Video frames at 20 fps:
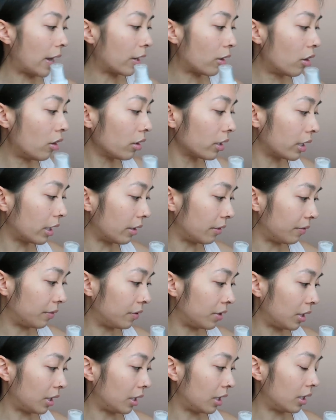I got
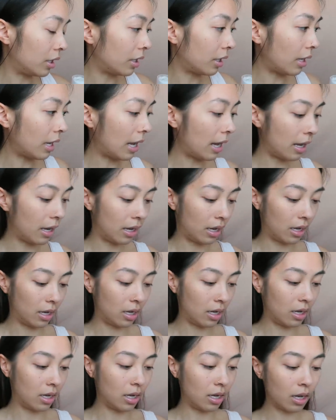gifted
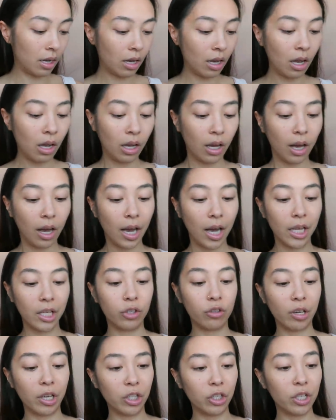a
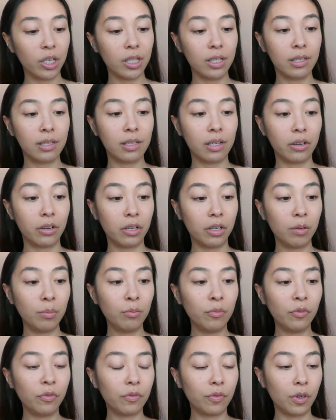hydration
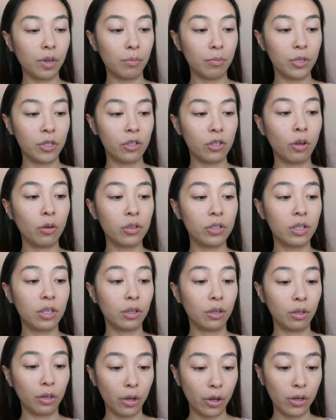serum from Salt
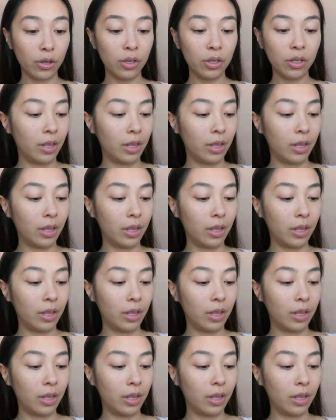and Glow,